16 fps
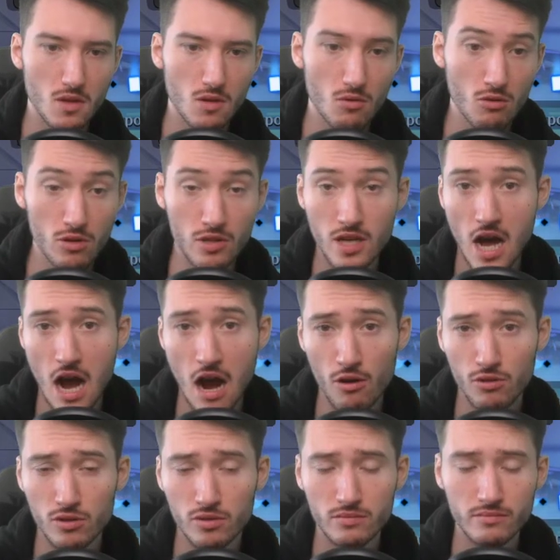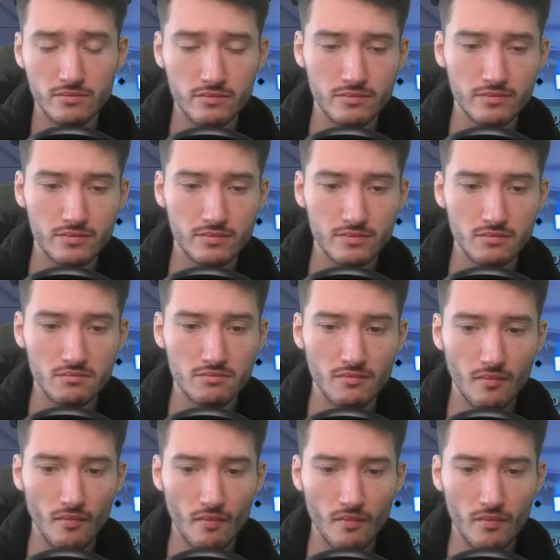Or an owl.
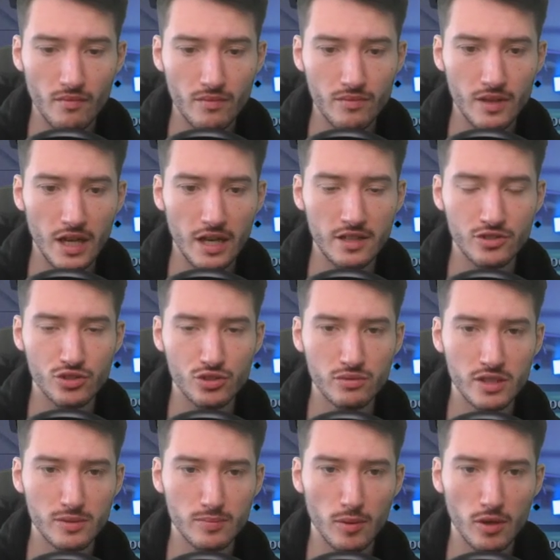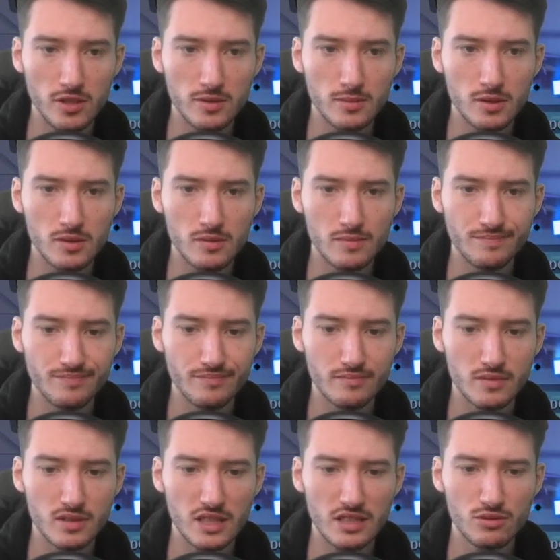That as soon as possible.
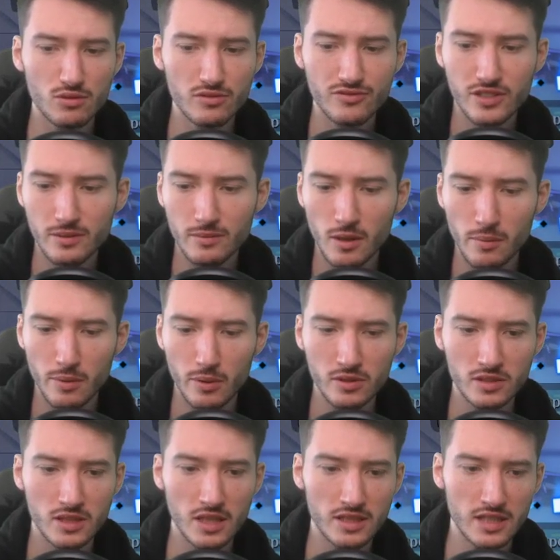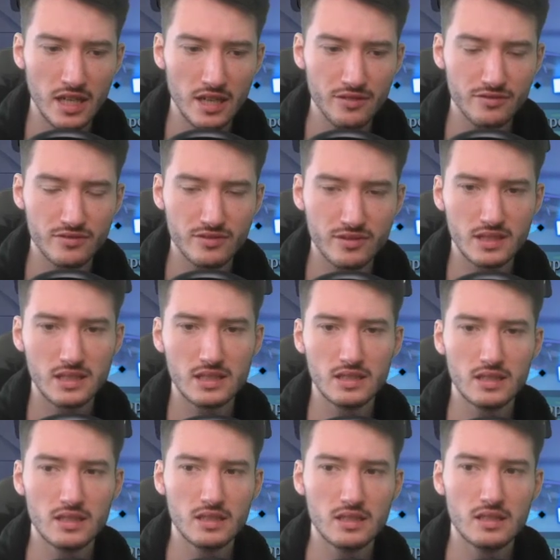Because I do think my opponent does have,
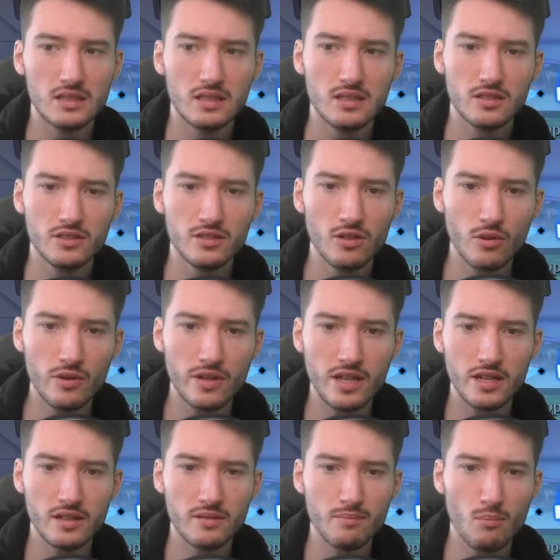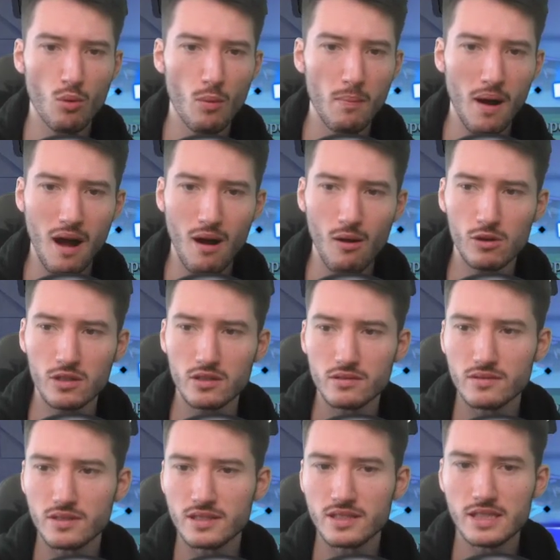you know, more
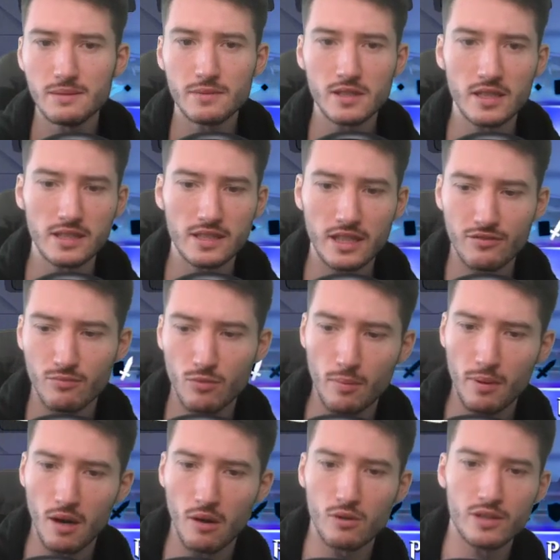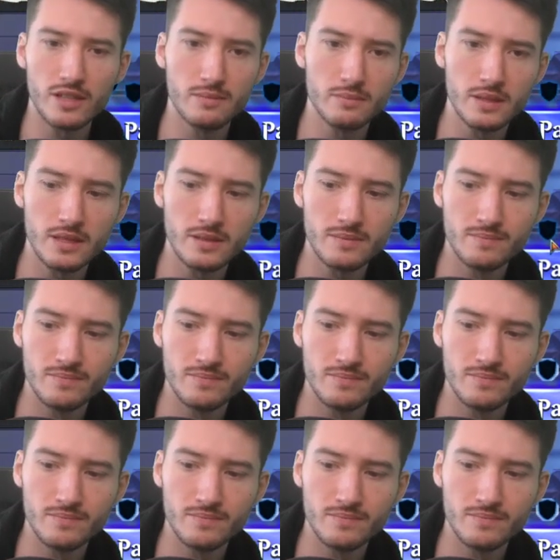power. It seems like they have more power than me.